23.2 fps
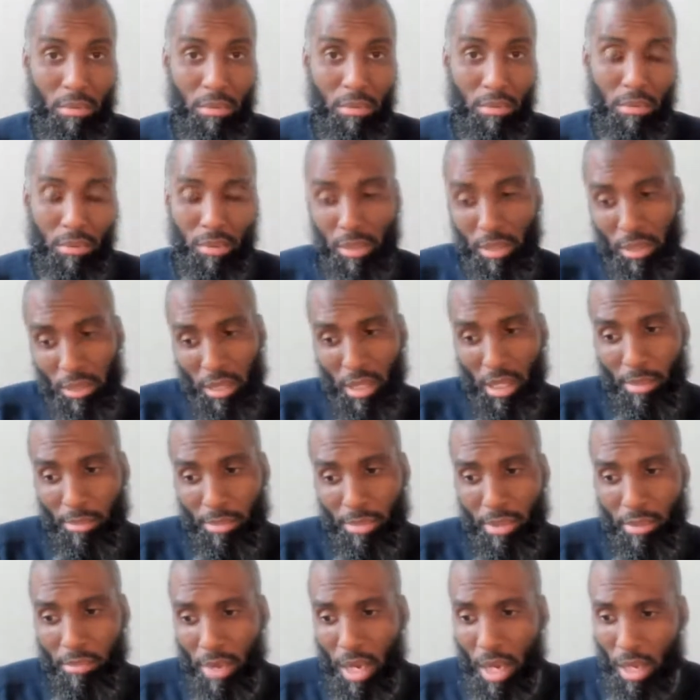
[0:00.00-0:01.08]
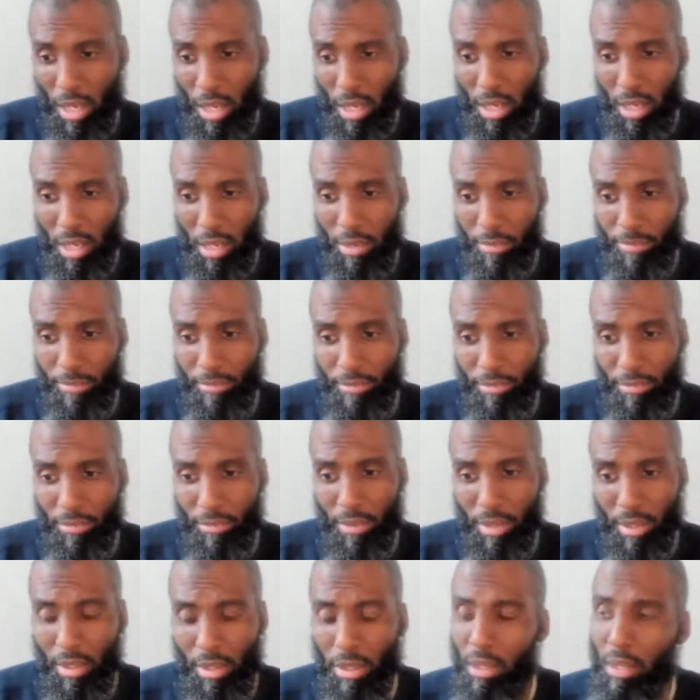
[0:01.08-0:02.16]
this time period right here,
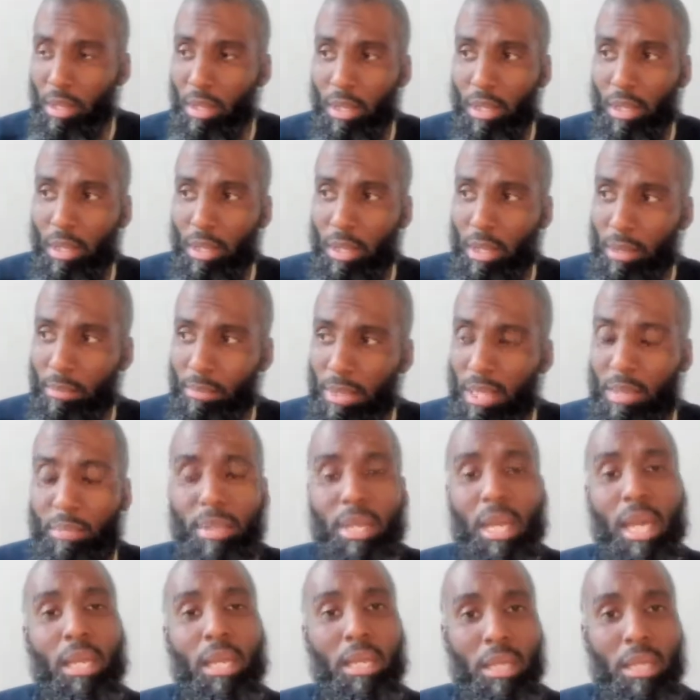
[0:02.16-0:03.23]
maybe I can